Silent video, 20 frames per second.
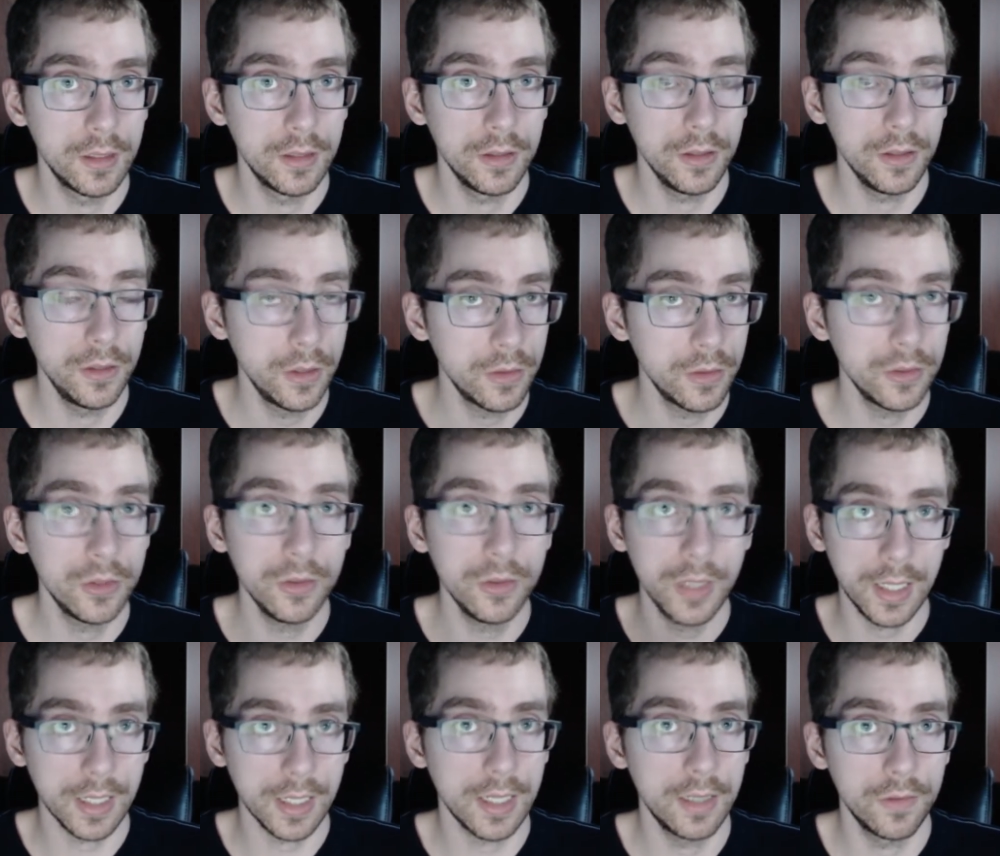You don't do
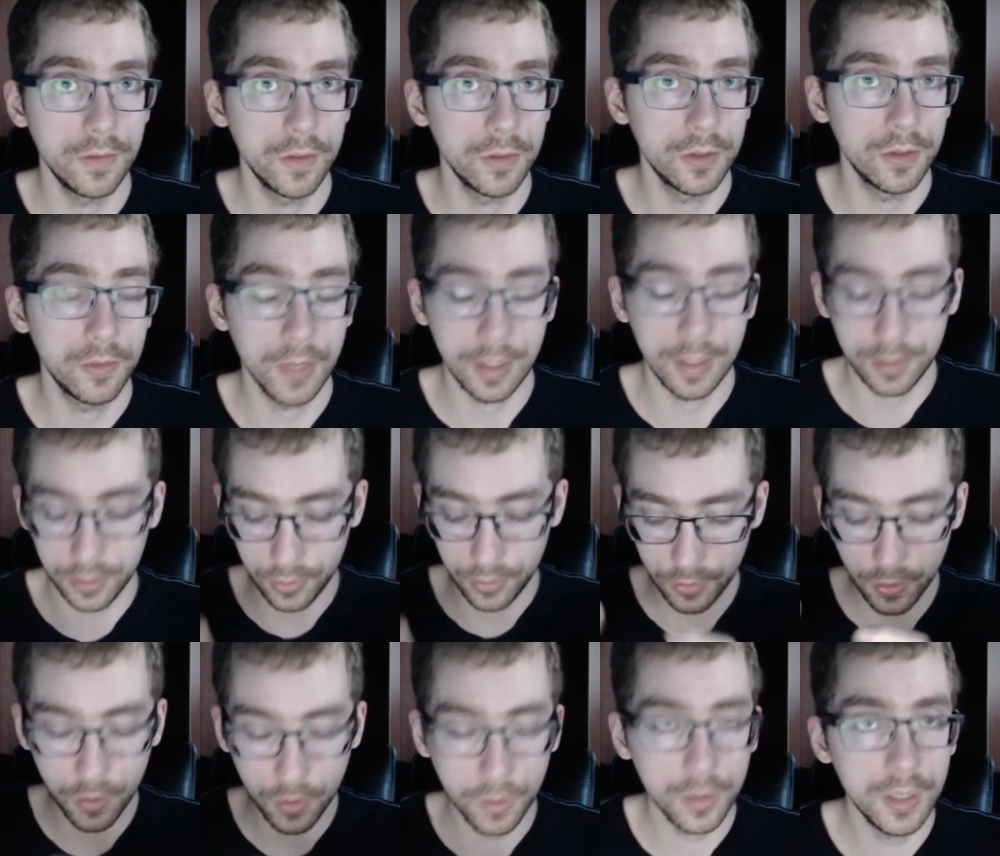that kind of a response. You
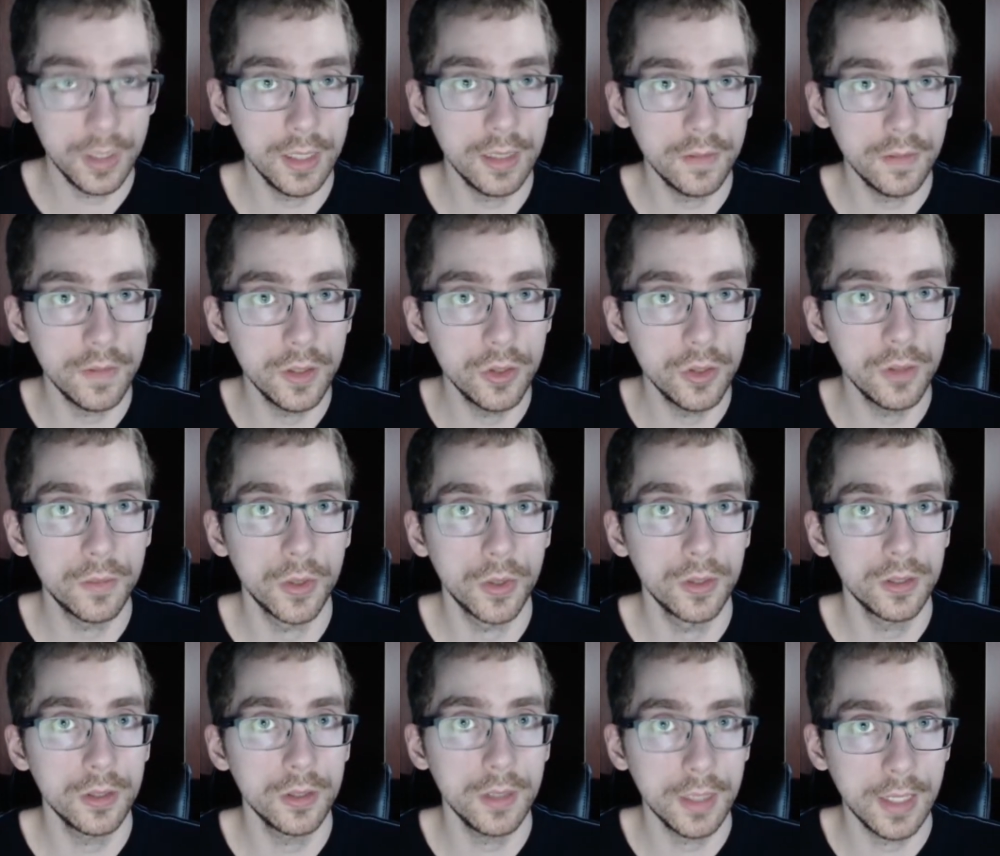hold the individual
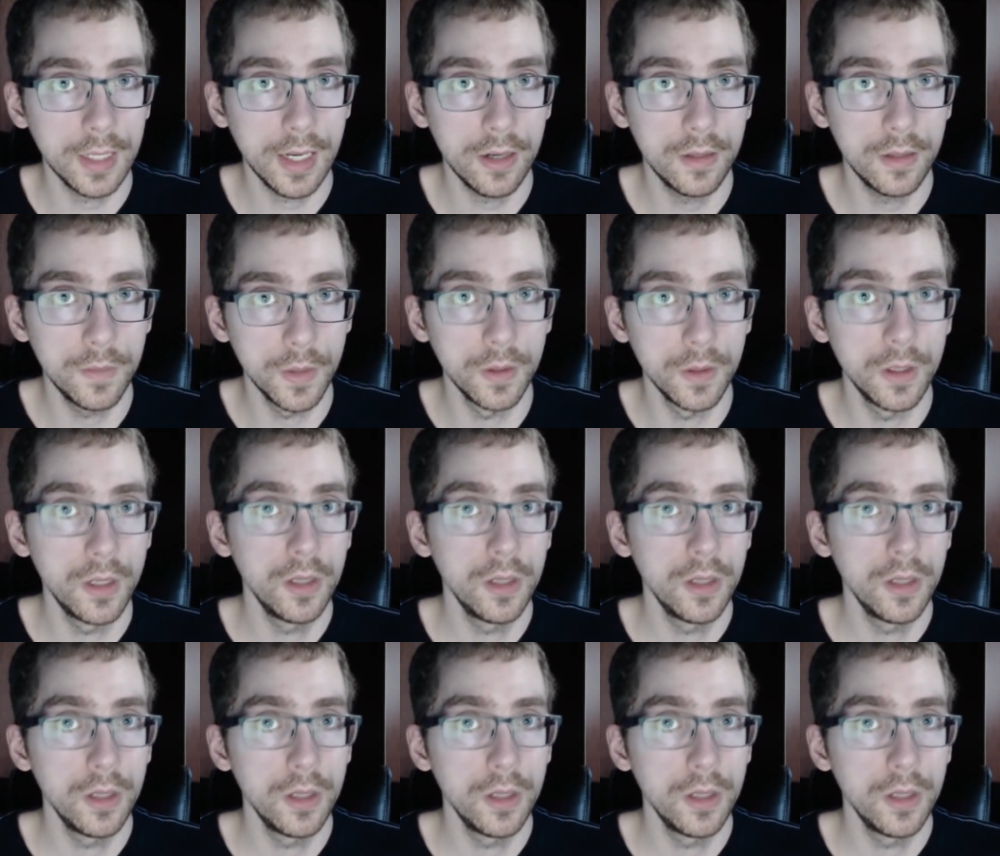personally accountable.